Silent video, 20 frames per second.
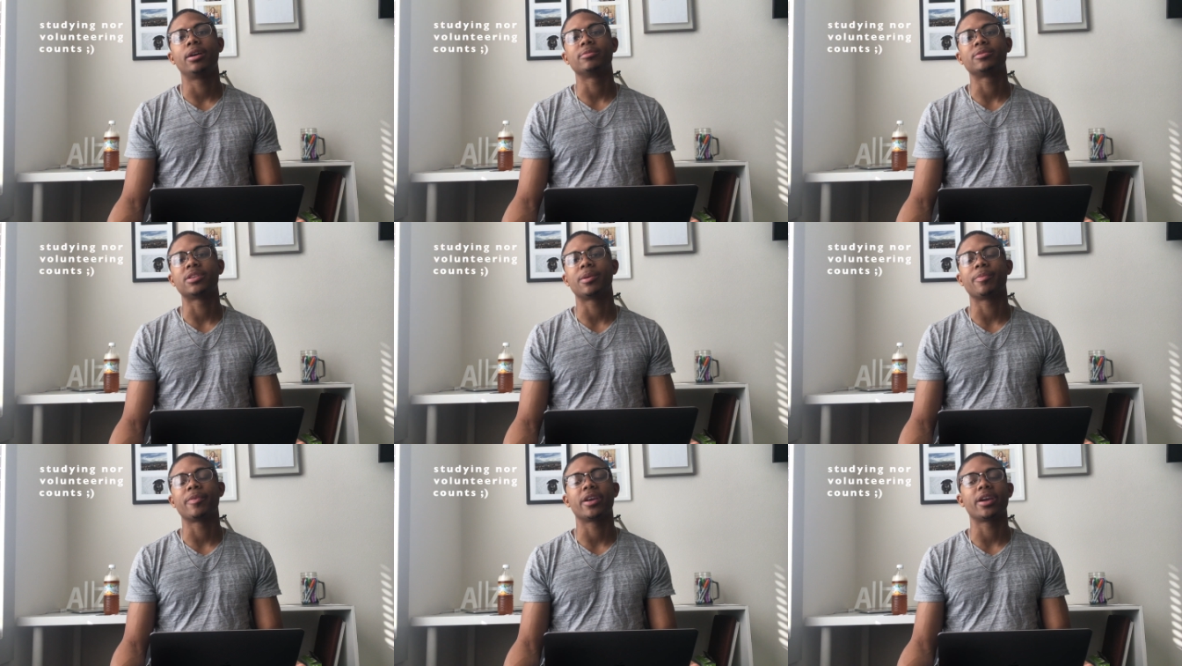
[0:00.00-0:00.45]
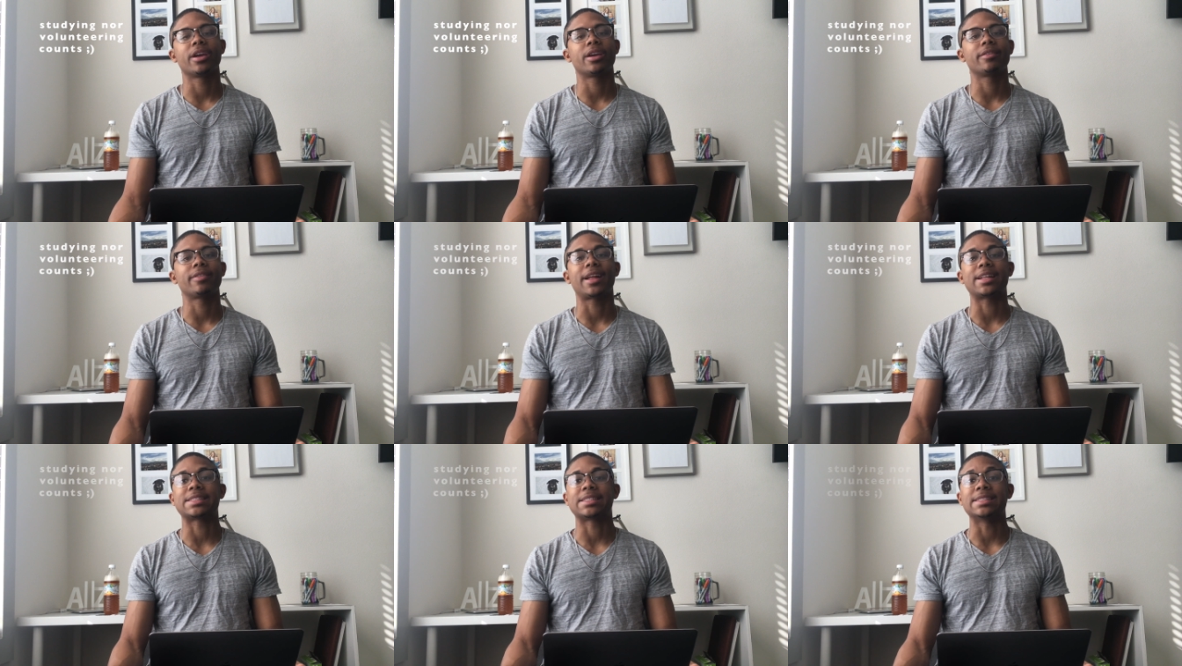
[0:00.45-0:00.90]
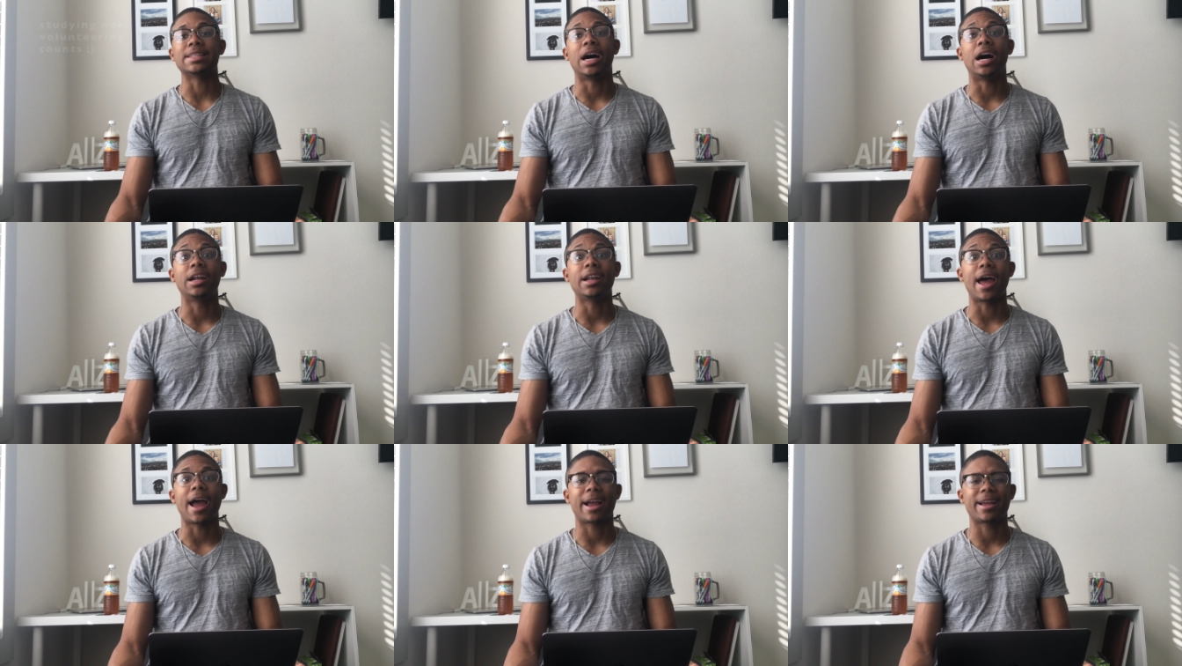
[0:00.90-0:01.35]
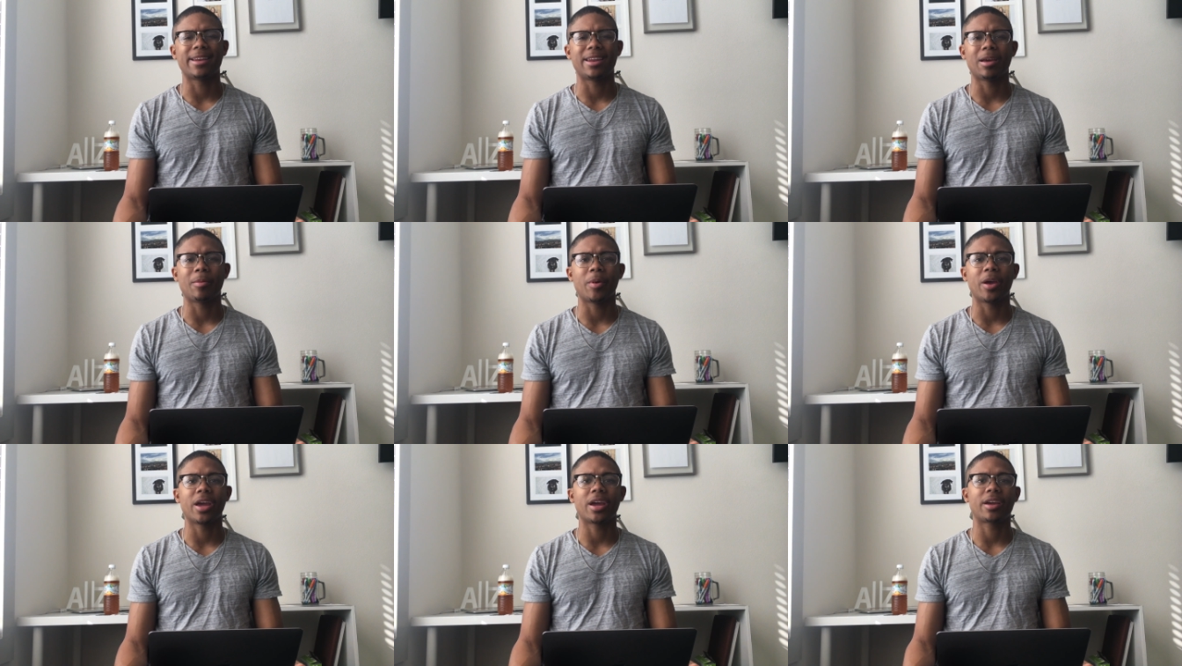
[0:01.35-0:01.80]
something that's
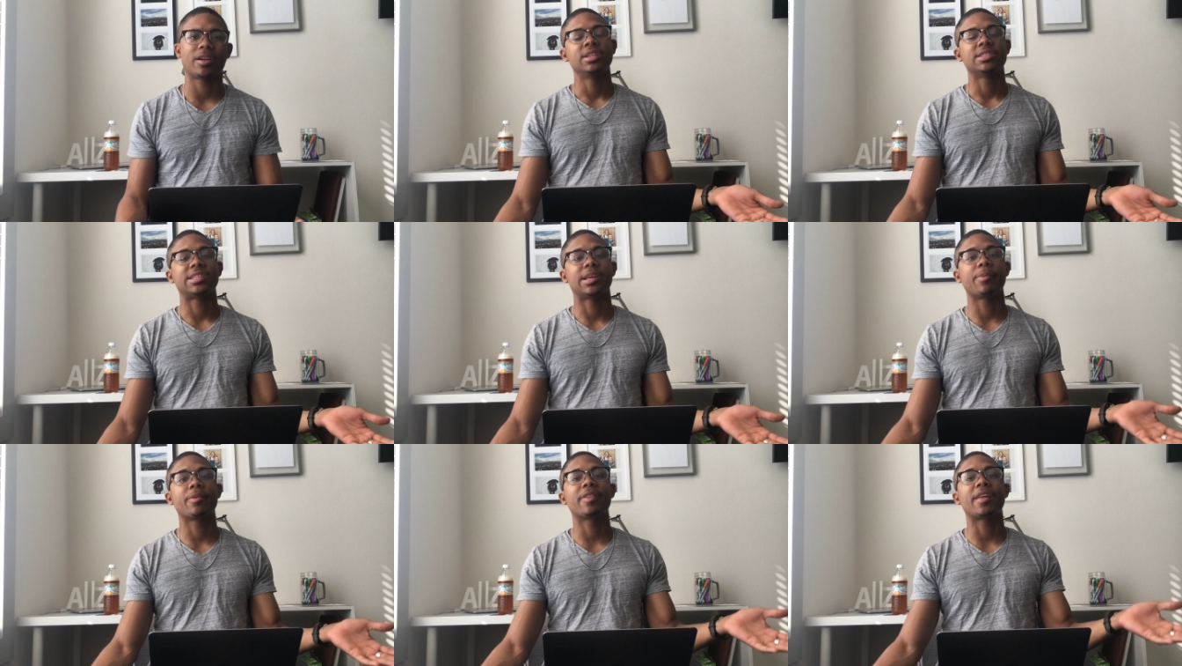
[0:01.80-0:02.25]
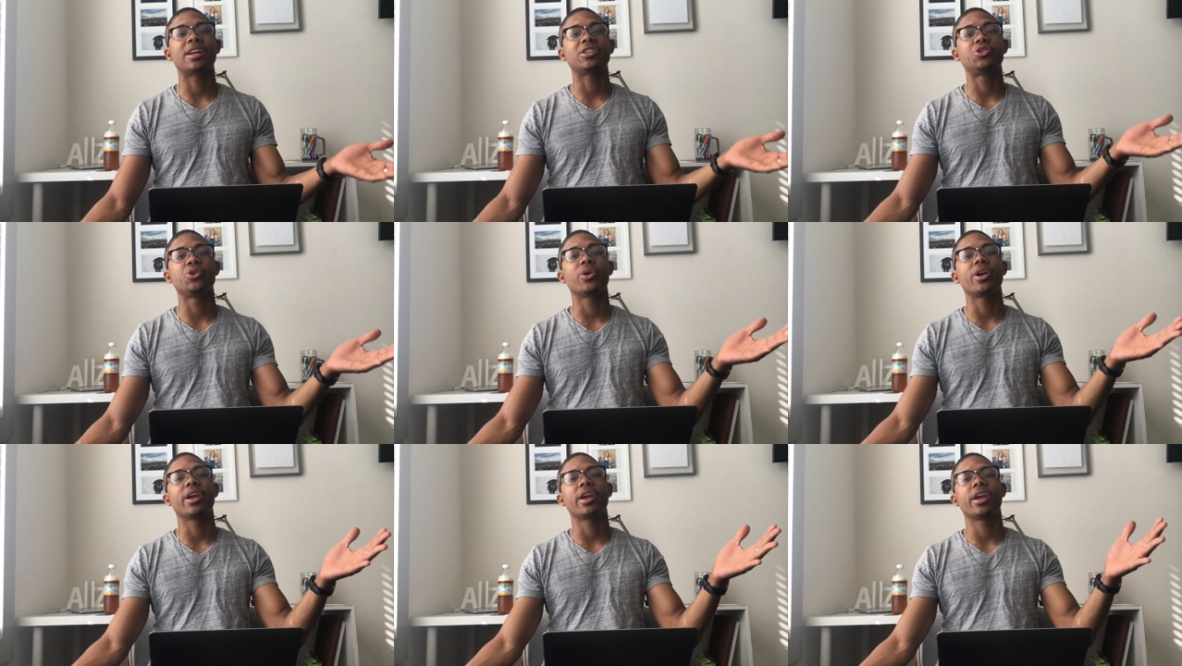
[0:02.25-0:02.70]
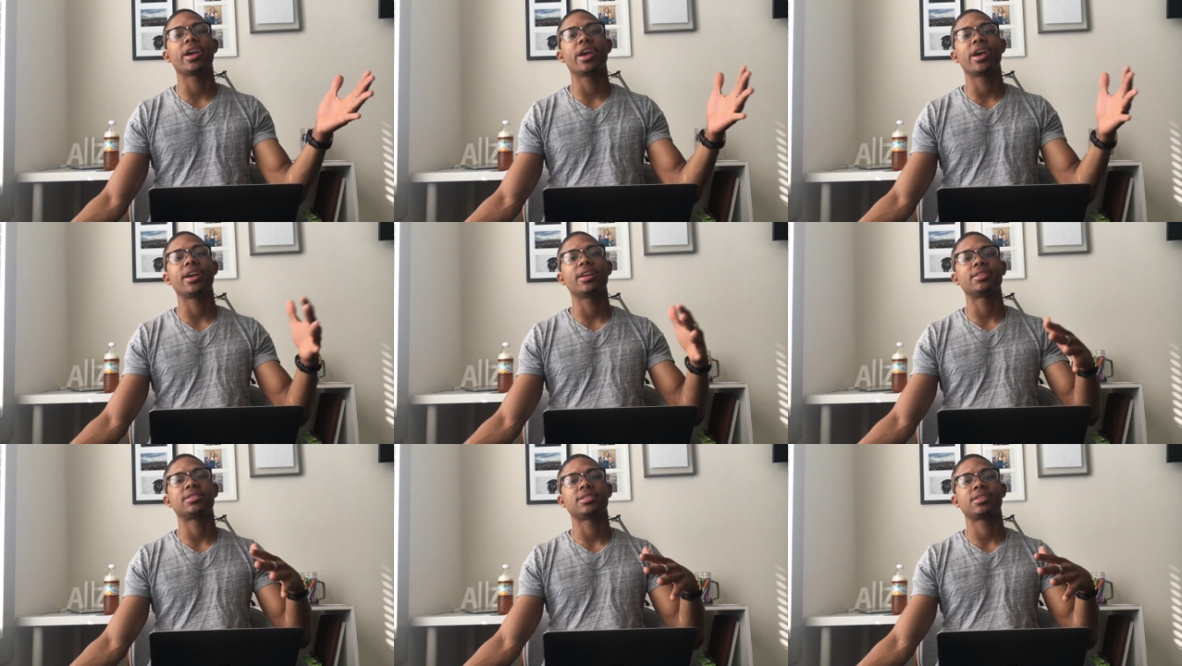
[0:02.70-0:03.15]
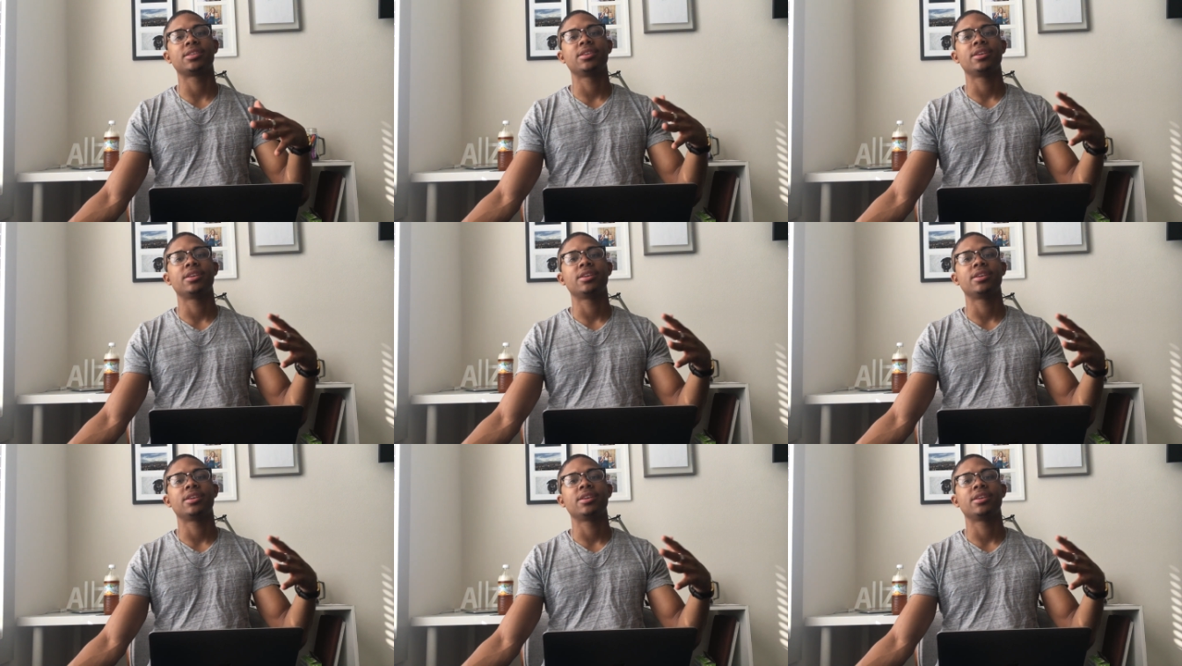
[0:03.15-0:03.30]
non-academic, something that you can get,